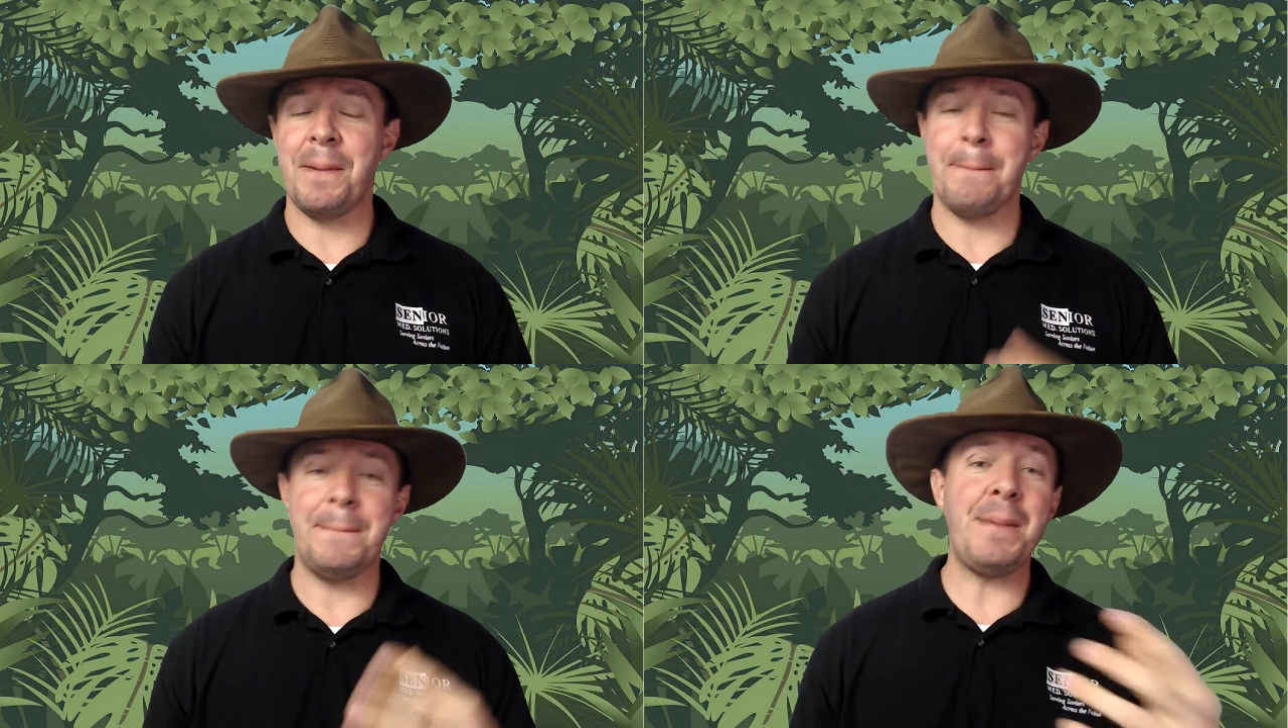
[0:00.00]

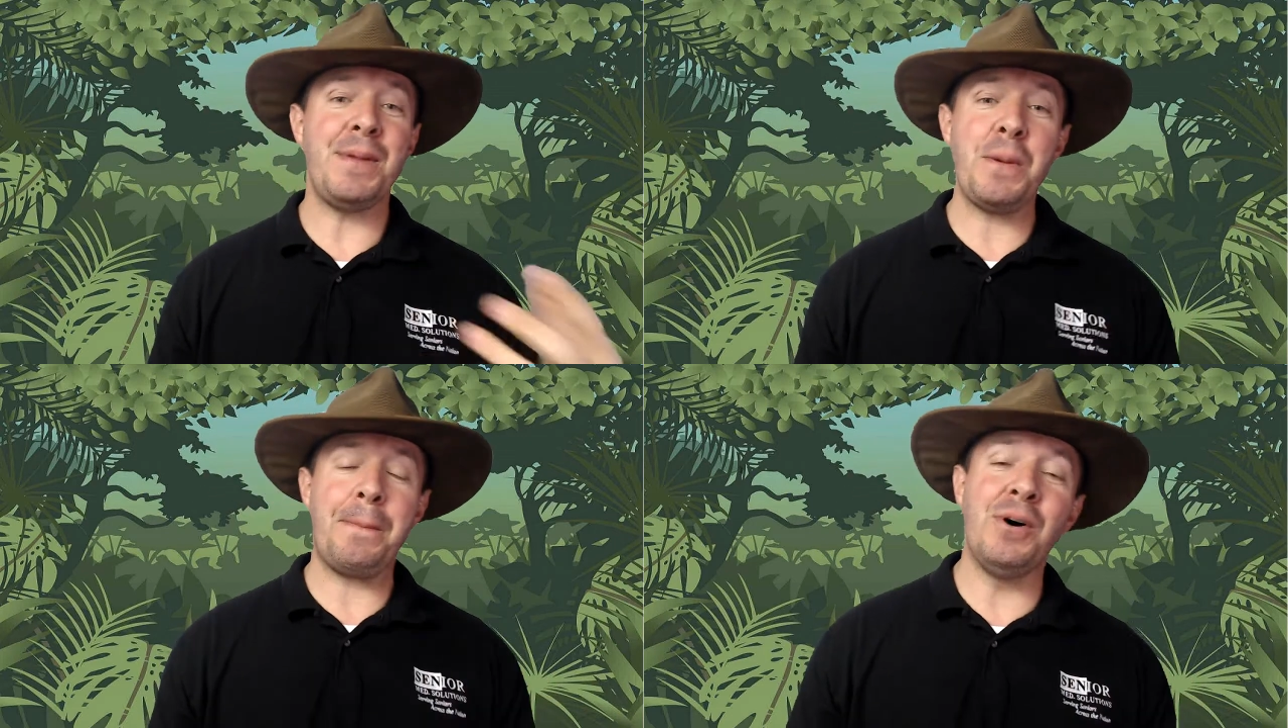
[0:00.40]
maybe
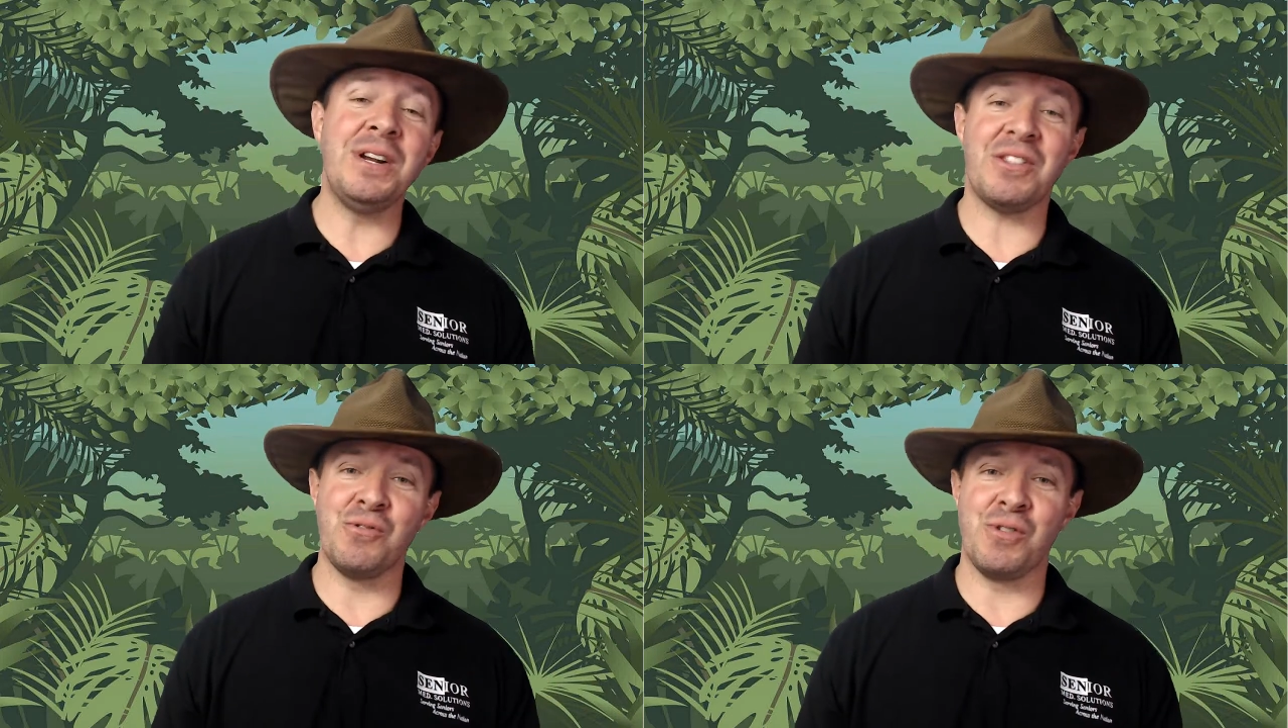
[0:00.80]
you put
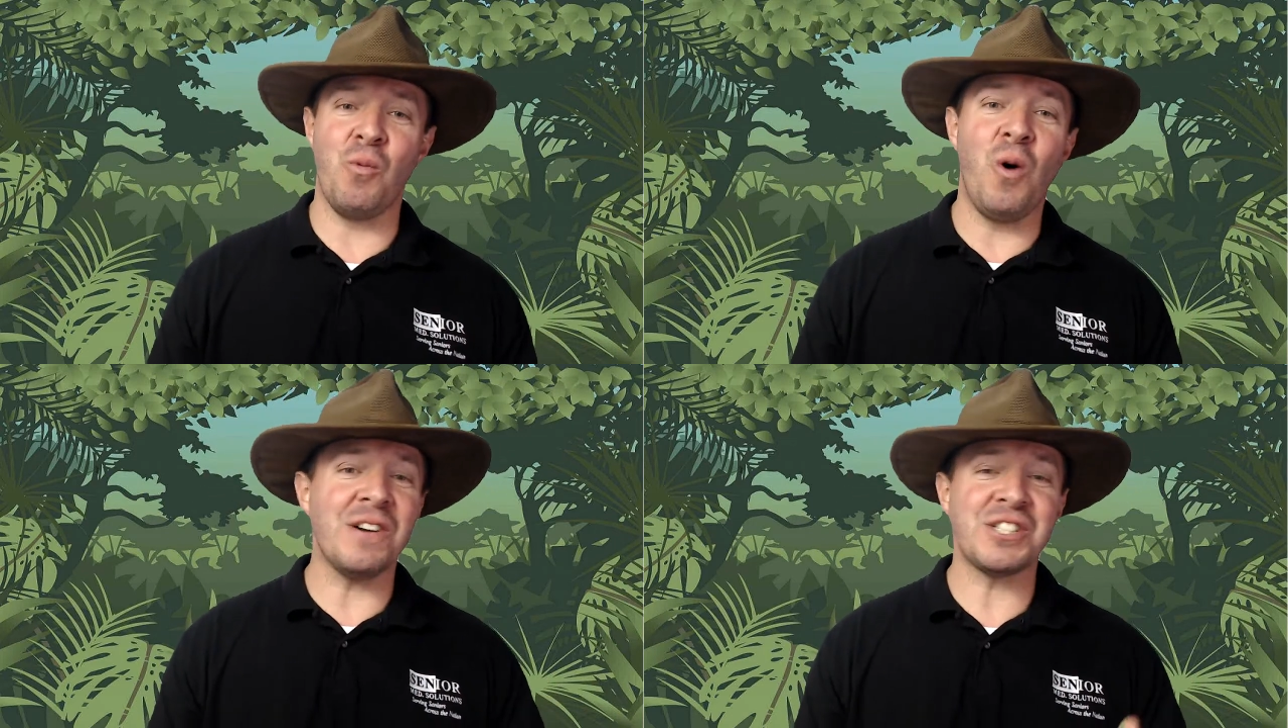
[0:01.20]
it through the
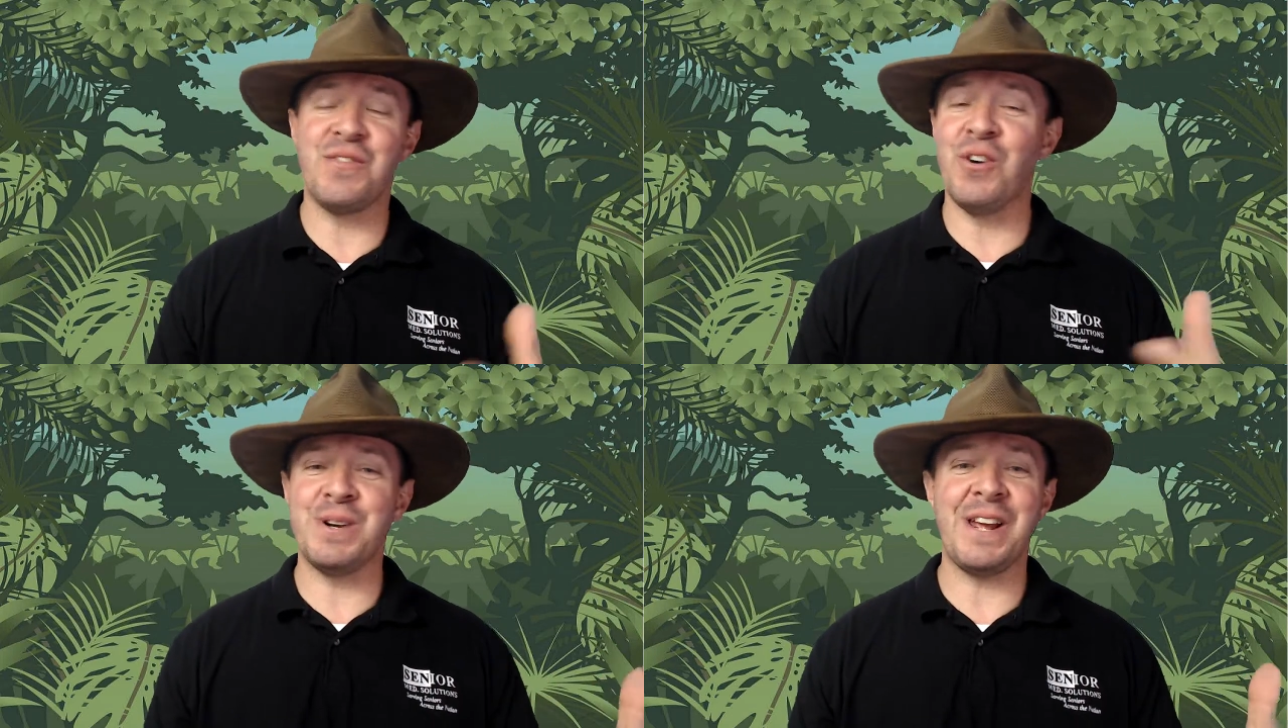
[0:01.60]
wash
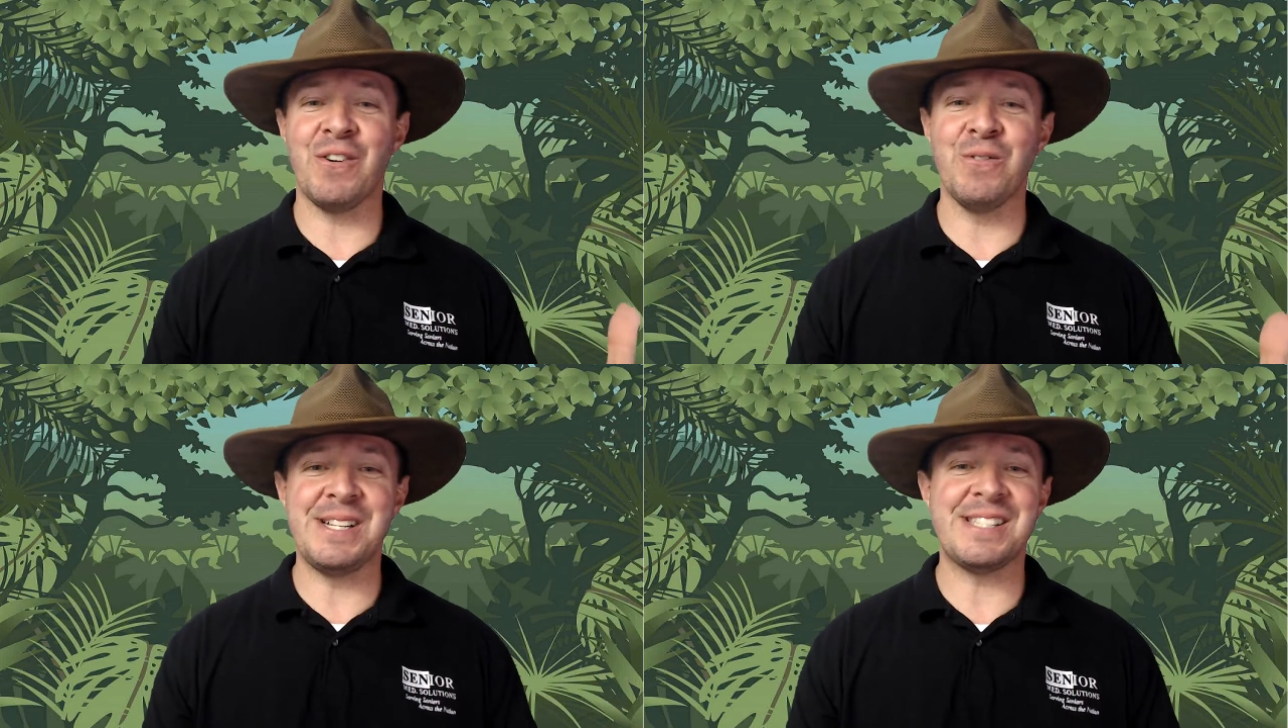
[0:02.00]
for whatever
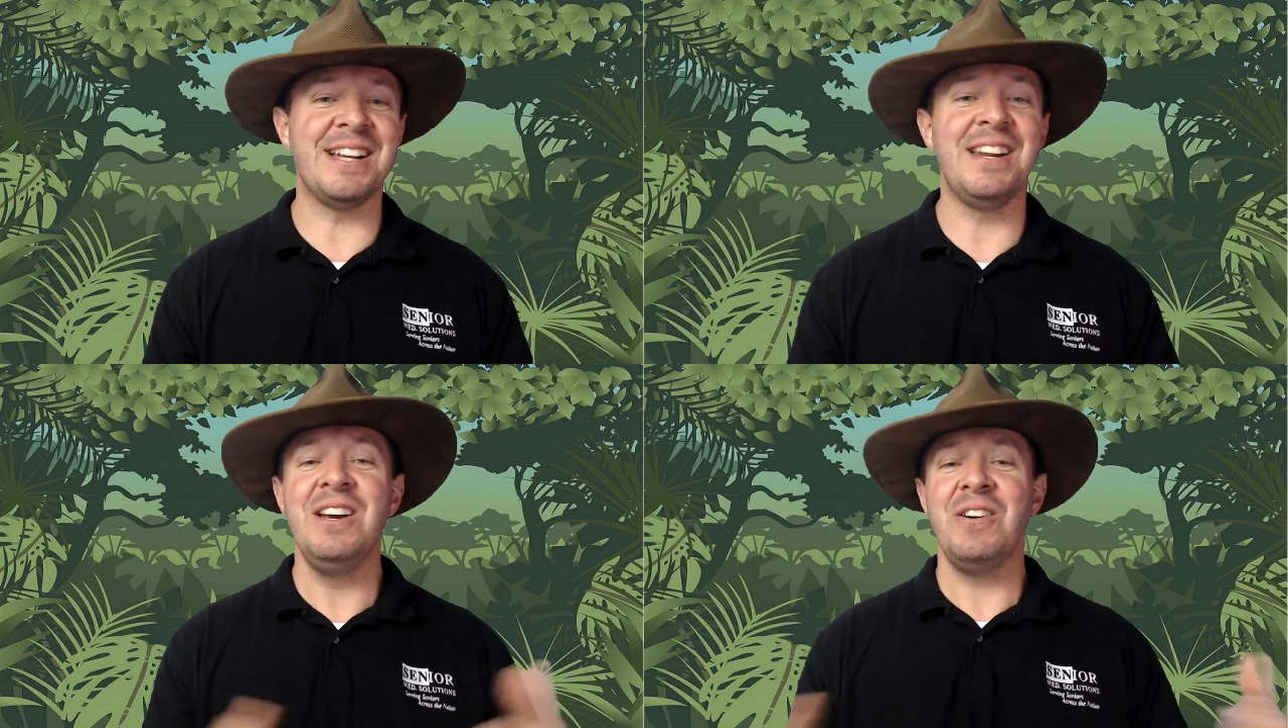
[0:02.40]
reason,